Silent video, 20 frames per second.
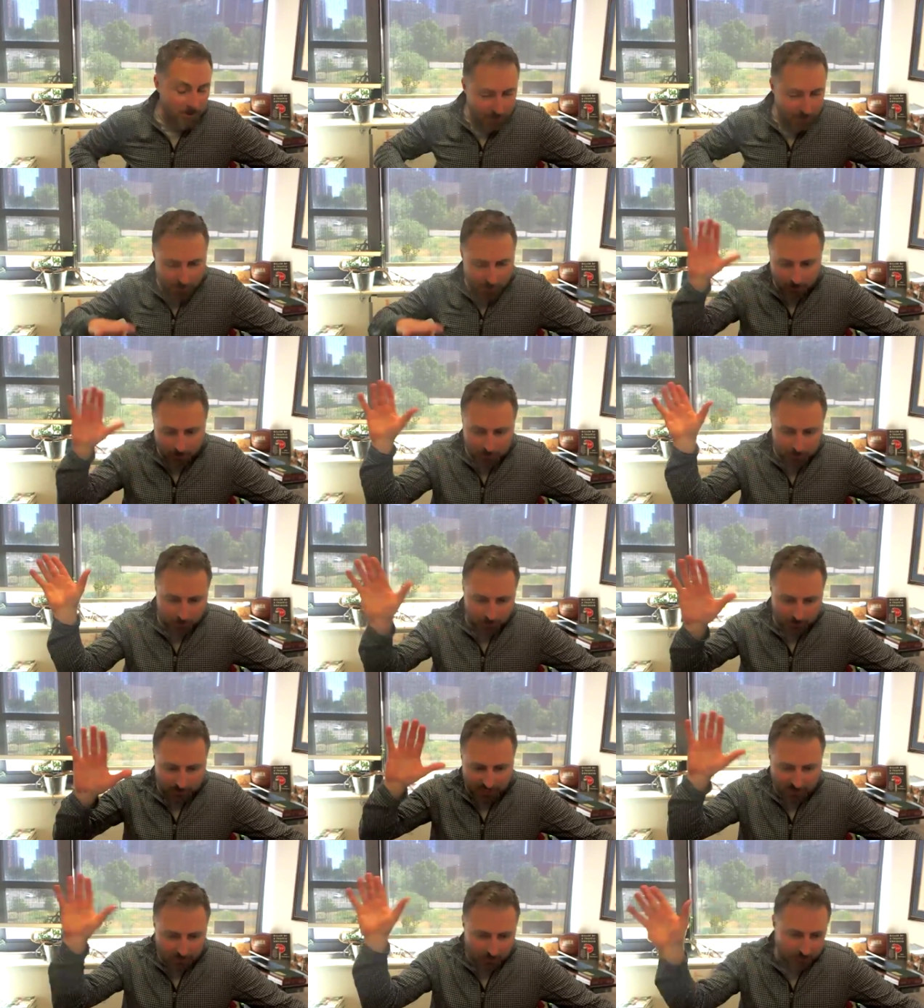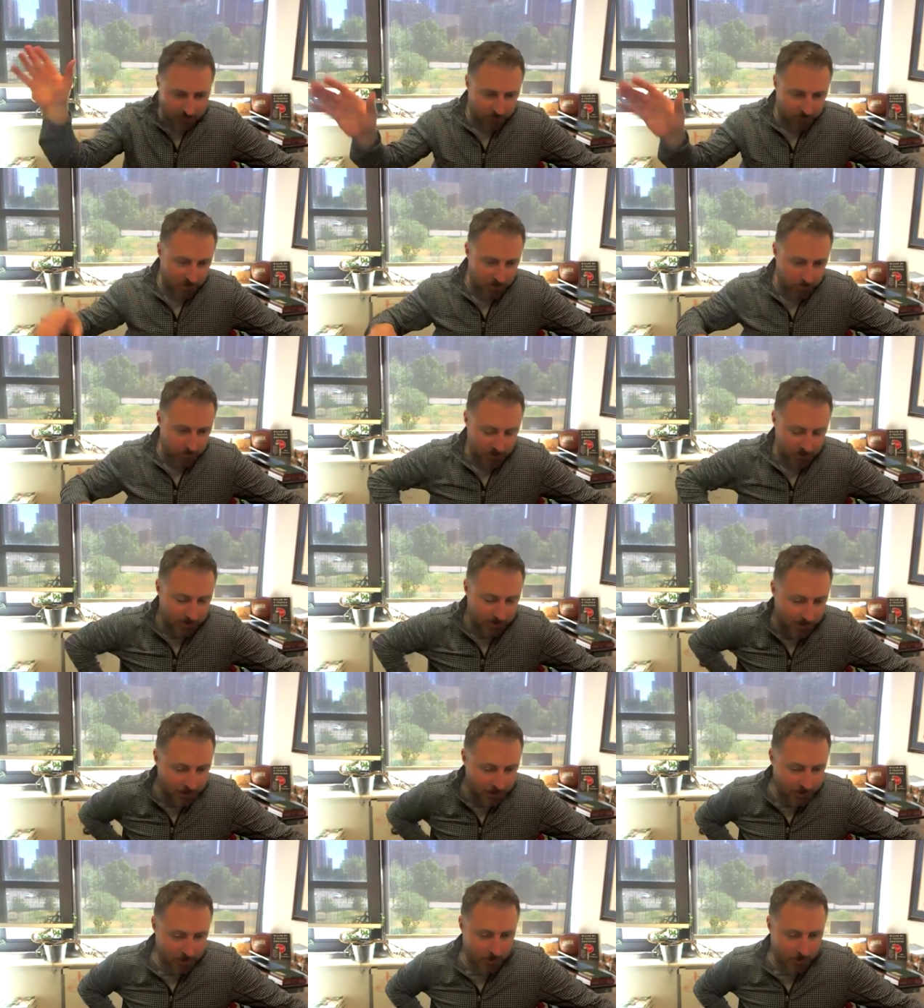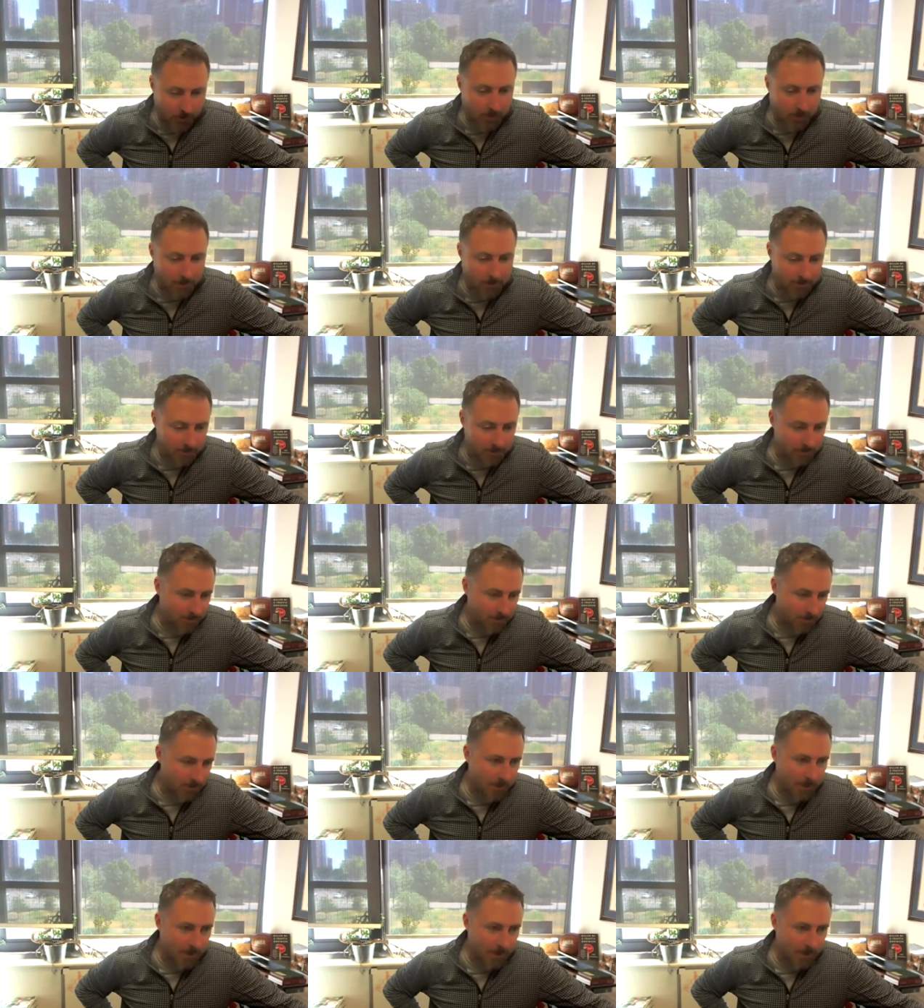I sort of gave my first presentation on